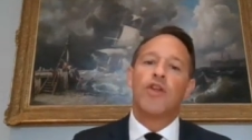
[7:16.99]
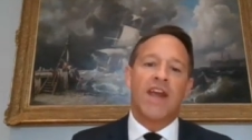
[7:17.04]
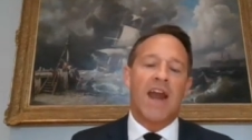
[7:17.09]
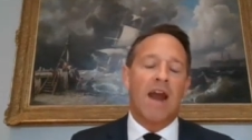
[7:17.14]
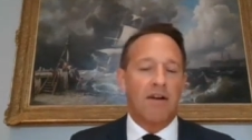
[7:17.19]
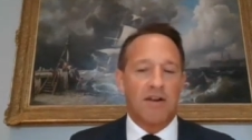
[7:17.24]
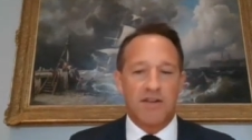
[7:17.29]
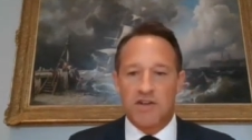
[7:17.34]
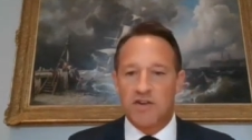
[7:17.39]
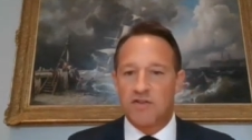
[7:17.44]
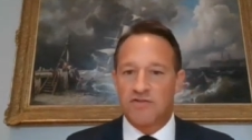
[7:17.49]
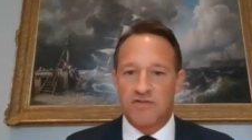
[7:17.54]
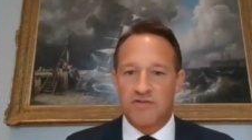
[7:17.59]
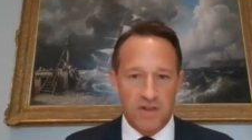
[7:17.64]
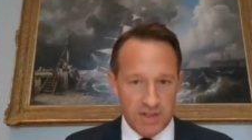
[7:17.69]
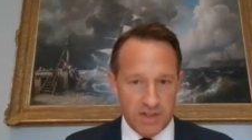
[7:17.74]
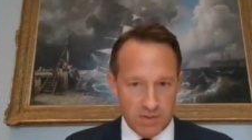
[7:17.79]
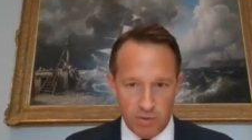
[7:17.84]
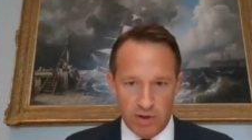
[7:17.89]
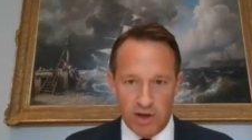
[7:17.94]

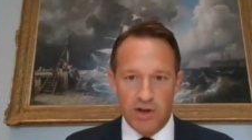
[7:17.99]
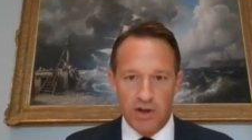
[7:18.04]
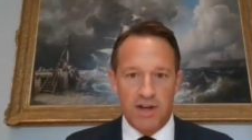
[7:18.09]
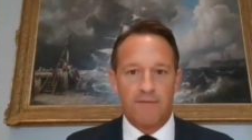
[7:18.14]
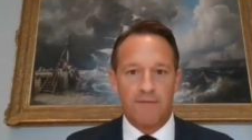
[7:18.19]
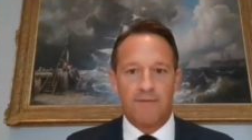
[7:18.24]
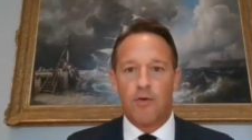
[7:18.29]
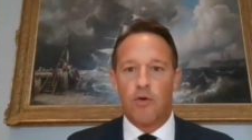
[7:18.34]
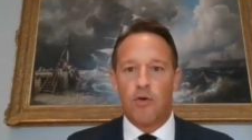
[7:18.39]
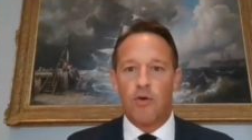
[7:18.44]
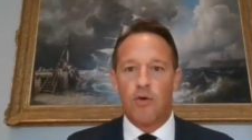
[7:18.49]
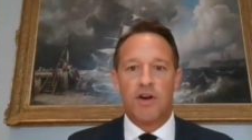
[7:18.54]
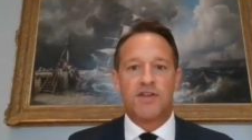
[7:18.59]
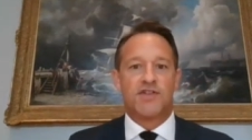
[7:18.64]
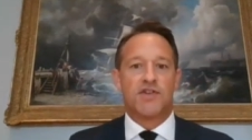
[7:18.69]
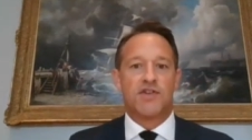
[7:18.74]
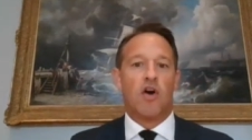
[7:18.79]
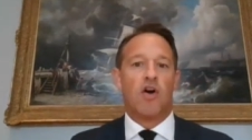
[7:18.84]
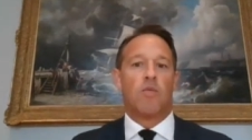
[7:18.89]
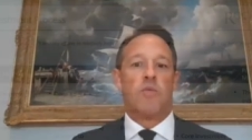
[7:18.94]
characteristics we're looking for in a
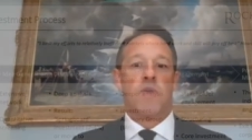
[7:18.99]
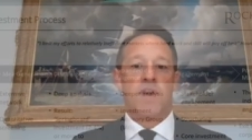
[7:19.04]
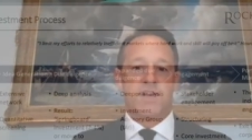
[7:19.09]
stock,